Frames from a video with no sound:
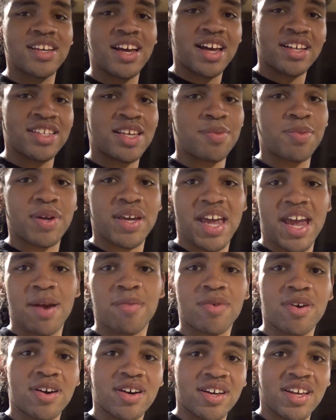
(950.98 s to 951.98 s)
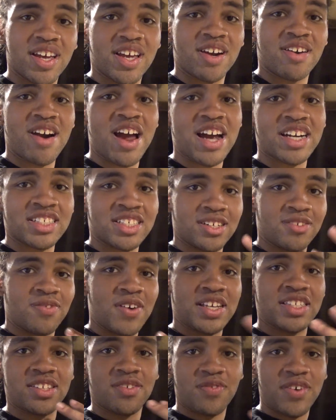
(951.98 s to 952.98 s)
type of camera interaction,
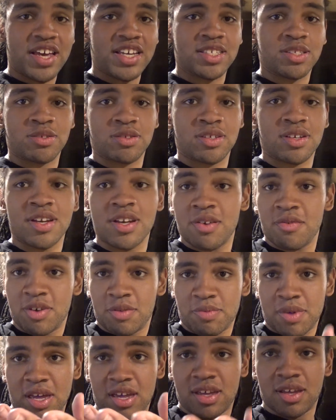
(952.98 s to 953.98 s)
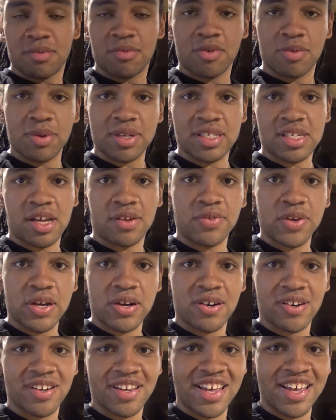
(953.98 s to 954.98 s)
face to face with myself
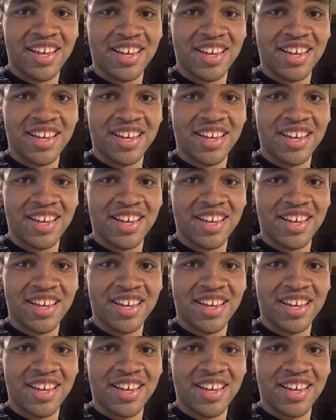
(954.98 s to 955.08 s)
here,